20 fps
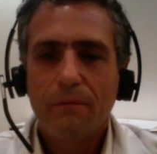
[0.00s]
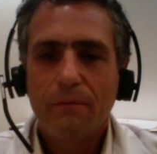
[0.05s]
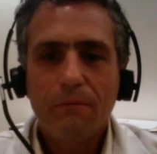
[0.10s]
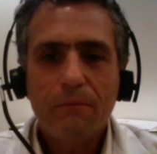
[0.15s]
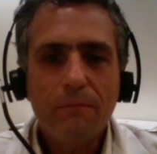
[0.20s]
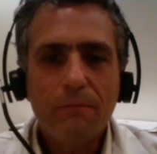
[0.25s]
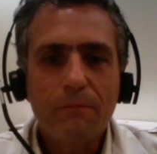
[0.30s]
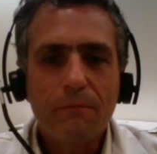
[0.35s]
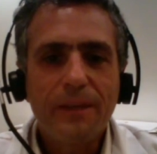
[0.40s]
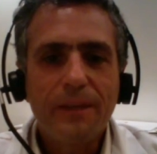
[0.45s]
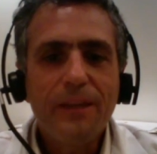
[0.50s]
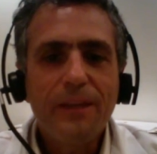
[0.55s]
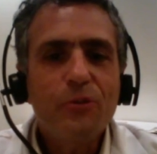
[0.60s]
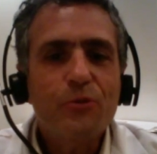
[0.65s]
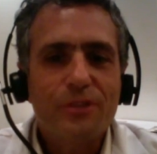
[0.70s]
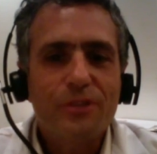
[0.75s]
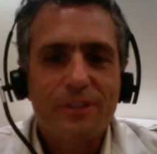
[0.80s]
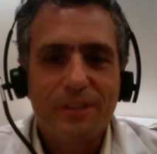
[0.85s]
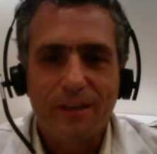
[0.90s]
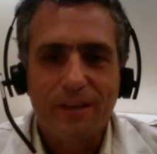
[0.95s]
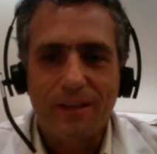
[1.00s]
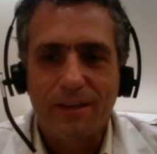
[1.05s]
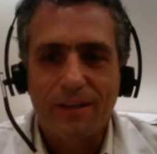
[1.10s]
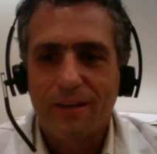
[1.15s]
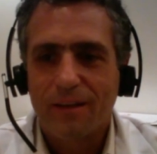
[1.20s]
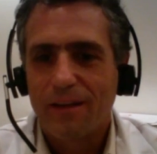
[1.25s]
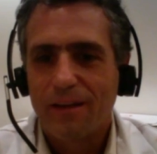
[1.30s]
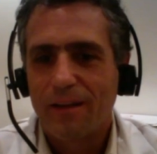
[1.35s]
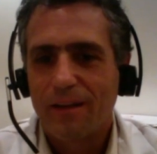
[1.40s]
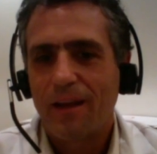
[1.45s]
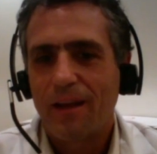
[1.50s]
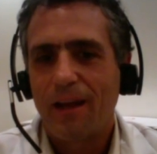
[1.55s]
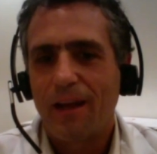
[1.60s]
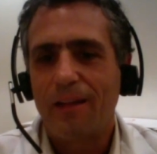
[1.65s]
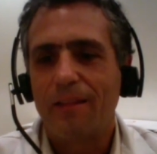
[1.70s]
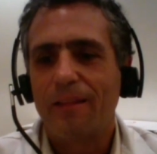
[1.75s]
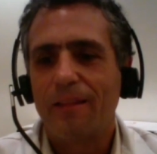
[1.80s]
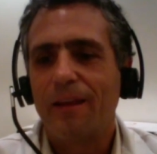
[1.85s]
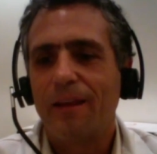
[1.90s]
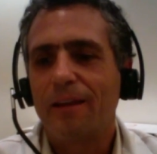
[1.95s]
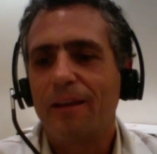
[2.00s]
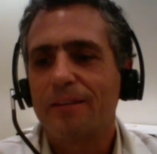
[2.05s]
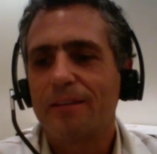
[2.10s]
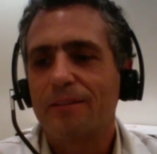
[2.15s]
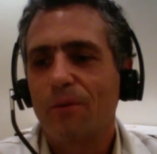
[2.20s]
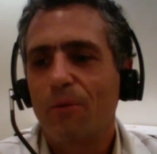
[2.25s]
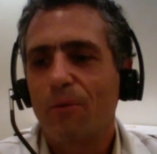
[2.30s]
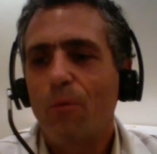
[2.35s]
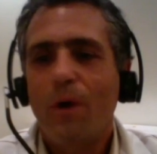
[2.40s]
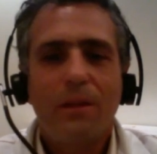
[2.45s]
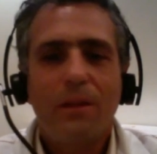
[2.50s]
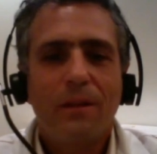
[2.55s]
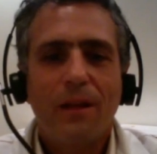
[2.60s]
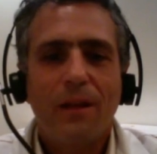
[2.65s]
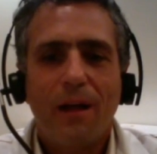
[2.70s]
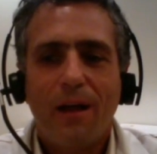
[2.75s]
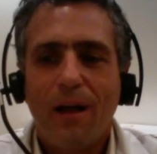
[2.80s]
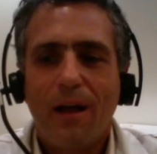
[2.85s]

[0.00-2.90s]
interesting. And then is, well,